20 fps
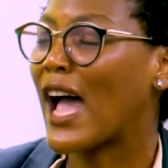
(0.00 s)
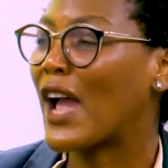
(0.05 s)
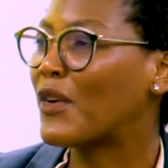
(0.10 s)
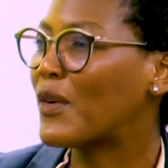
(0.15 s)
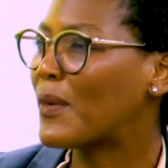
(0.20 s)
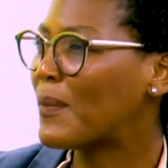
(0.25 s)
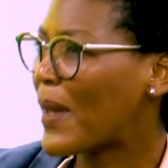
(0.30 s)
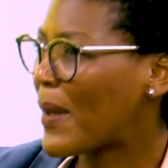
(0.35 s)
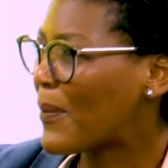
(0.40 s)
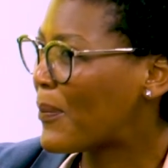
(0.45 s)
I
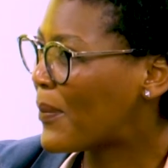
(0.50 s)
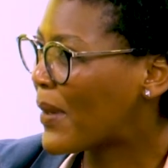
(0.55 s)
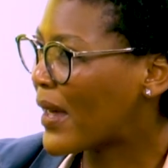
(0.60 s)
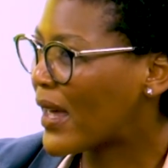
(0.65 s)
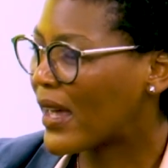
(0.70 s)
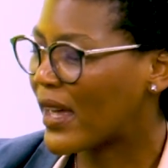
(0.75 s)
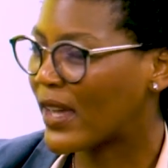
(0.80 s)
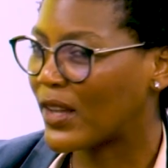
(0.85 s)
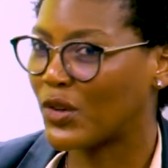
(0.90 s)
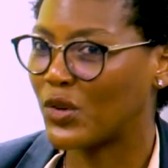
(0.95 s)
remember,
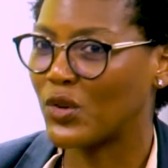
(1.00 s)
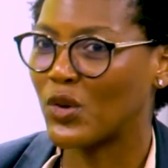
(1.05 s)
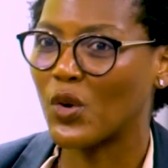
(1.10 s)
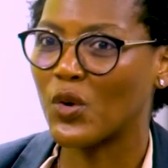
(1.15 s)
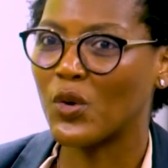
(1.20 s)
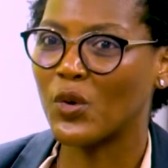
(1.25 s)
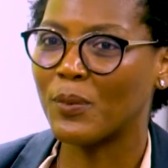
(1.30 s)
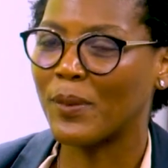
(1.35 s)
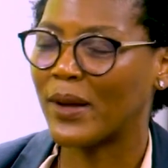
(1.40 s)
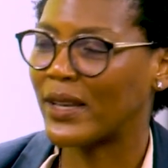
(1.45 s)

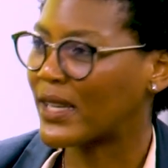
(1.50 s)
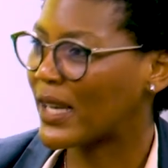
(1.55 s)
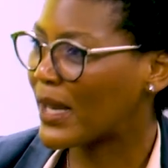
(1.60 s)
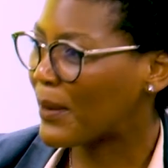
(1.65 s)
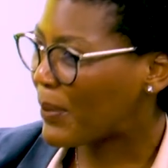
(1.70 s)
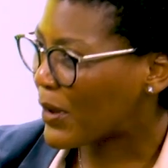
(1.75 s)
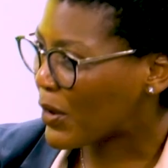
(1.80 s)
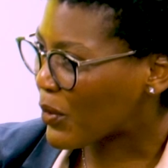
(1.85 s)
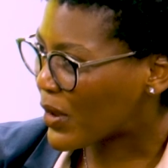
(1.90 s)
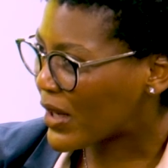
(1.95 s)
Mandela
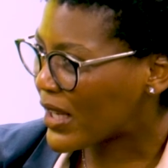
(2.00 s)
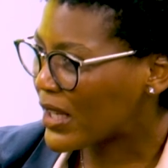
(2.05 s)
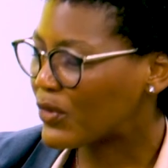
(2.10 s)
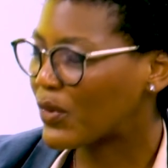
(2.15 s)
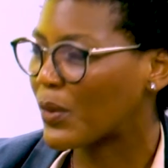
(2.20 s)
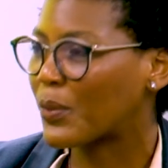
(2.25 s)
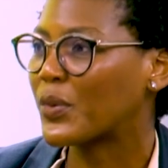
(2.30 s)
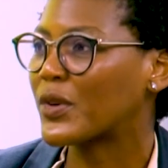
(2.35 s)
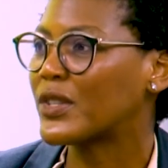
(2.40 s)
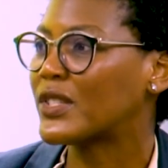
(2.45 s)
being released
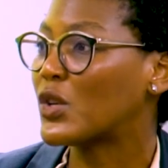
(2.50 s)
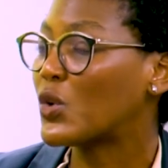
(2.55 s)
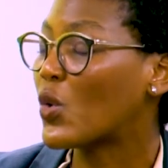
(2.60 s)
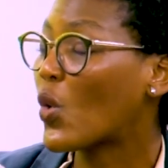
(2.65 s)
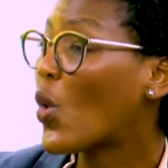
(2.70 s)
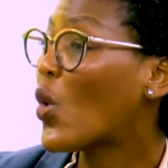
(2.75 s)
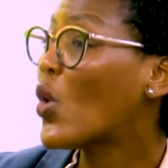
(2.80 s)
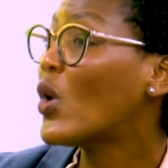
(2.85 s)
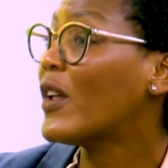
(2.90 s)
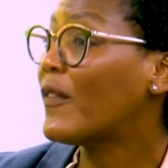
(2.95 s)
from prison,
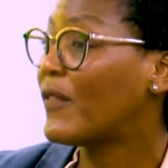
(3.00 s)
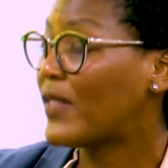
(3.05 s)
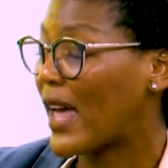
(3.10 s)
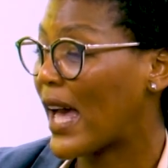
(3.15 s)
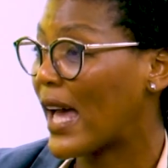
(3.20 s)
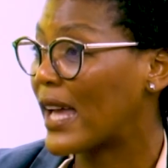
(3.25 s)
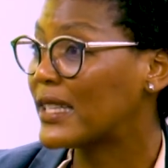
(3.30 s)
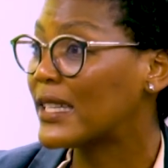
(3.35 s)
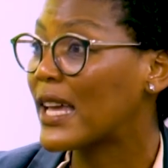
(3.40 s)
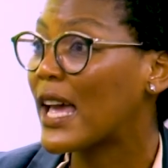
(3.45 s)
all of
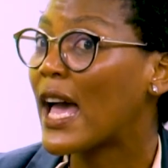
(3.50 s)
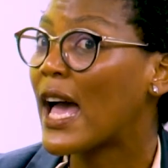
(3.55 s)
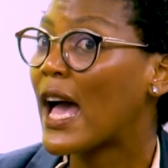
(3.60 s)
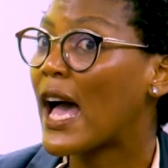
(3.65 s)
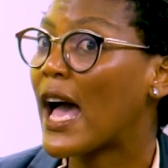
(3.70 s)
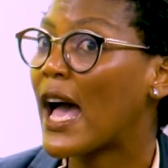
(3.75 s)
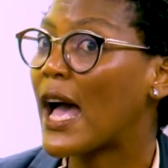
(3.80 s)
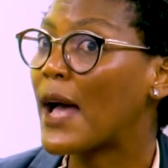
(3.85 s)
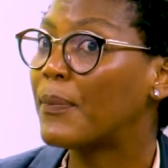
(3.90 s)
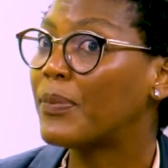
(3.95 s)
that.
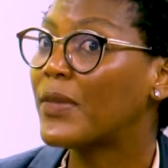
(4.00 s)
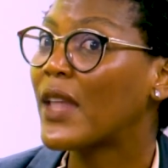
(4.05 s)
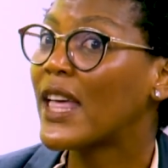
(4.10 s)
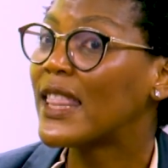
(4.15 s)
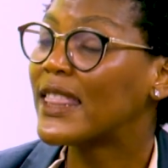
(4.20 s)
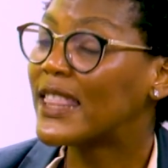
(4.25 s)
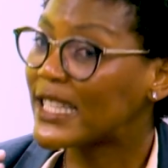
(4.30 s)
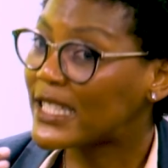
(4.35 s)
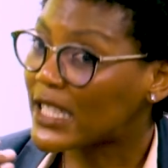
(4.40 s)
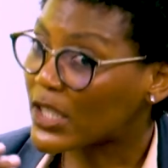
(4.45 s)

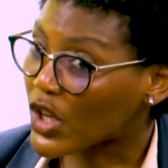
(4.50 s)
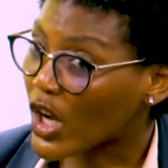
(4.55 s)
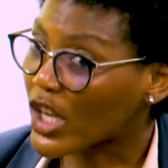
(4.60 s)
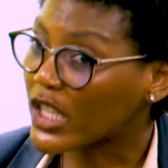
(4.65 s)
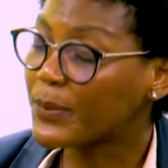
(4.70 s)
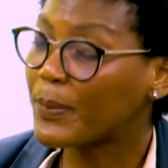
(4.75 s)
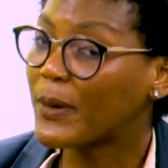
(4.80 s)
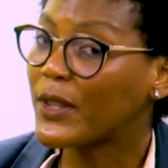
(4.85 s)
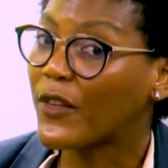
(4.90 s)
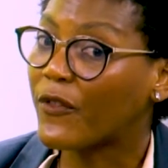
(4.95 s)
This is going
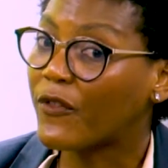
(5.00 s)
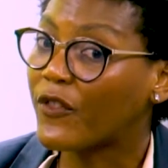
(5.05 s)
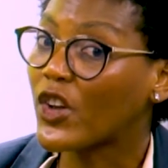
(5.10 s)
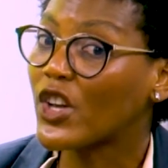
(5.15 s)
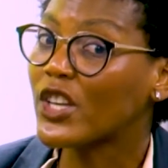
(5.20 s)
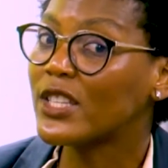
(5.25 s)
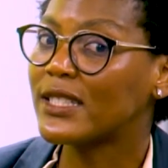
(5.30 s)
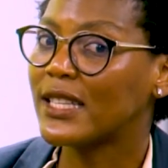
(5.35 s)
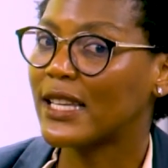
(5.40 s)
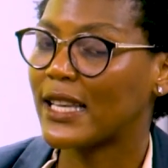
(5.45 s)
to be the
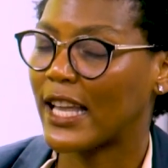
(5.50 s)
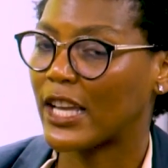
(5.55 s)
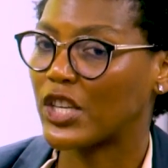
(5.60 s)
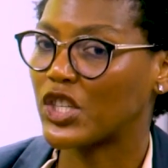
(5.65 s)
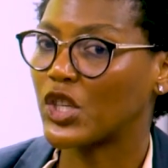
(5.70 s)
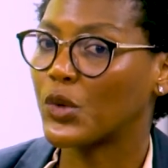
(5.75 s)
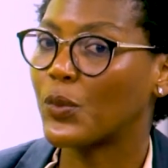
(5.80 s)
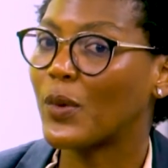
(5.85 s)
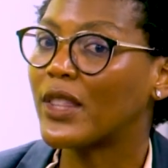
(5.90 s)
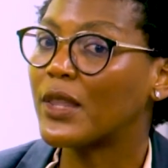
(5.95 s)
first
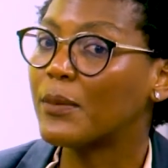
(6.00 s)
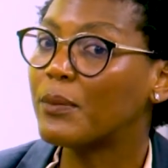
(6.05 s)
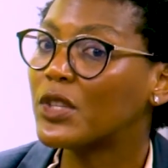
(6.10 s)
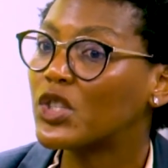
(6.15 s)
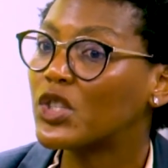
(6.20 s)
election where